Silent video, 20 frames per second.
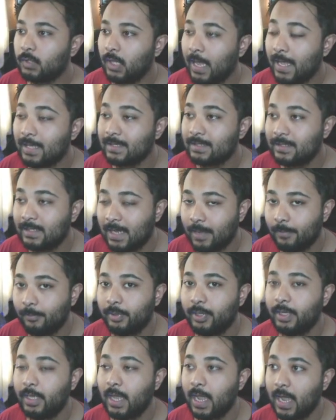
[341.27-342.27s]
At
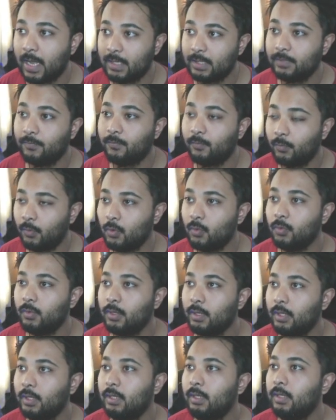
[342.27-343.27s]
CMP, I throw
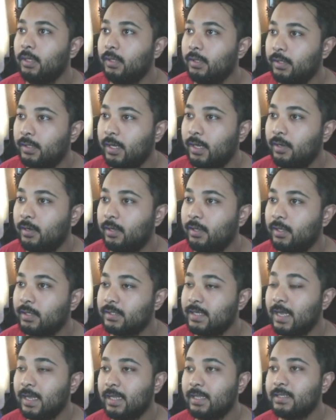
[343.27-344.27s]
the Aerial.
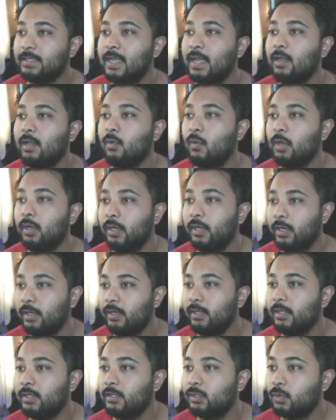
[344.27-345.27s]
I can tank one
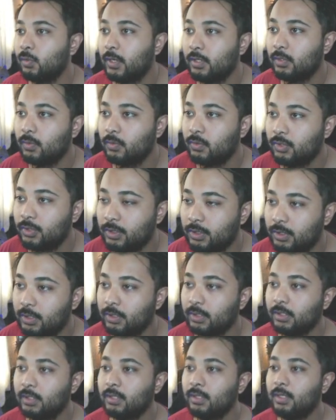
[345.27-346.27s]
Aerial so I don't
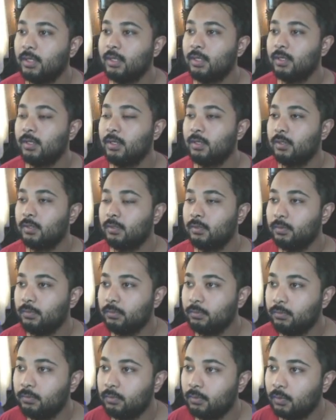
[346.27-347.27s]
shield.
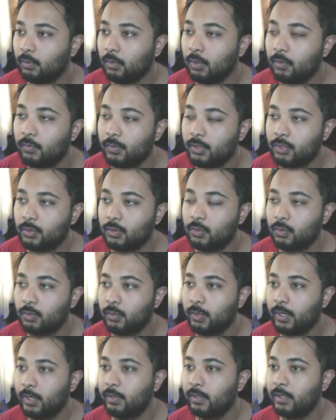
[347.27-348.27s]
We'll reach to
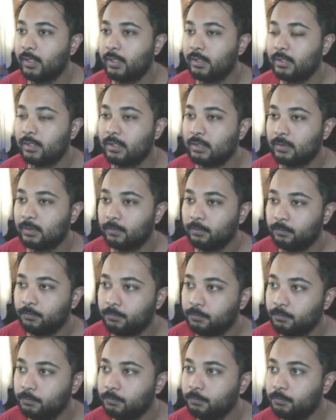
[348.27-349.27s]
2 Aerials.
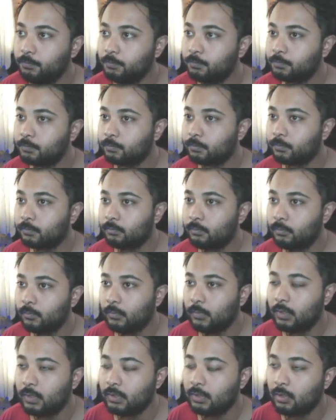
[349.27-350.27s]

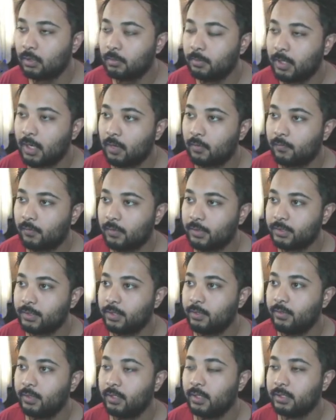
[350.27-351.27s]
This is going to be our first
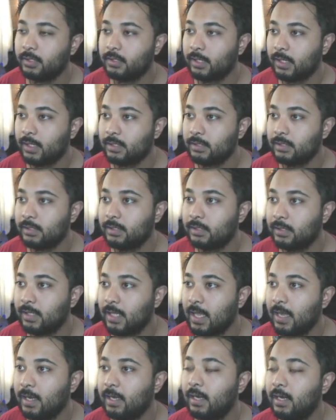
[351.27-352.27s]
Aerial against this
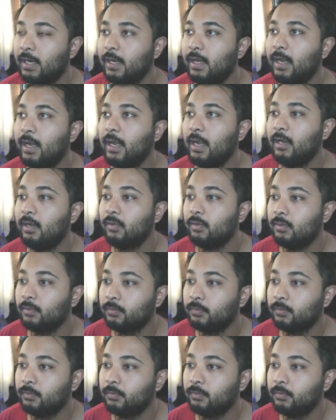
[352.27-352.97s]
Gligar, and